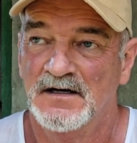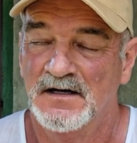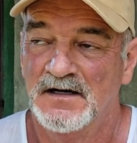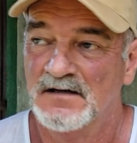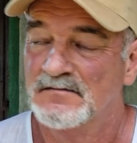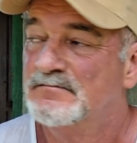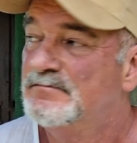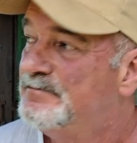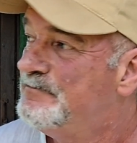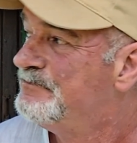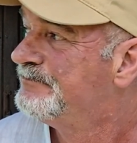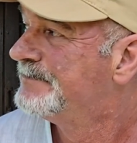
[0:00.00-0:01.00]
So
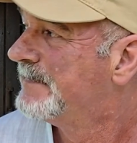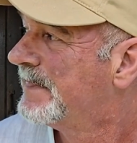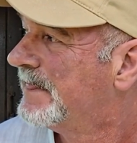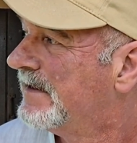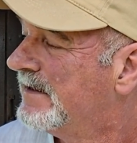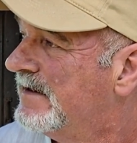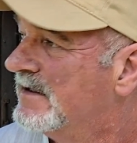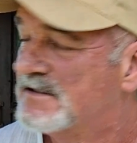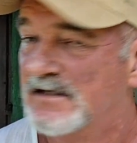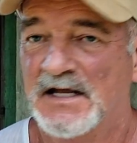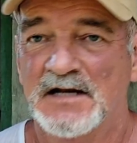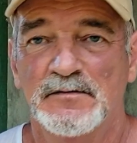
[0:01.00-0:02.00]

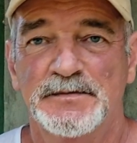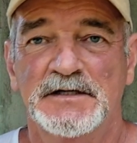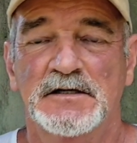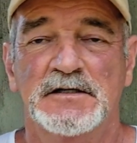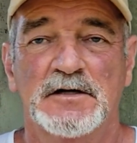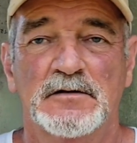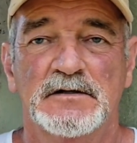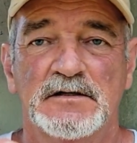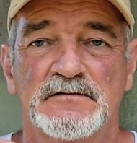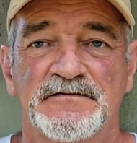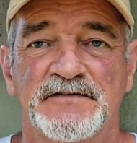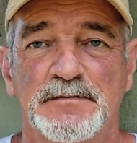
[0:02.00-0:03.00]
that would be, you know,
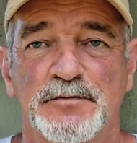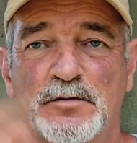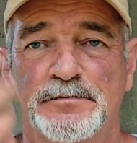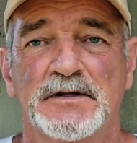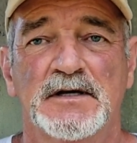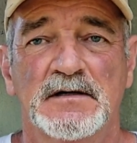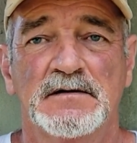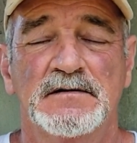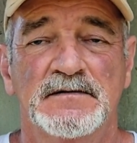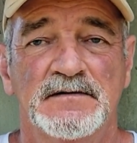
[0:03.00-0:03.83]
you'd flip open the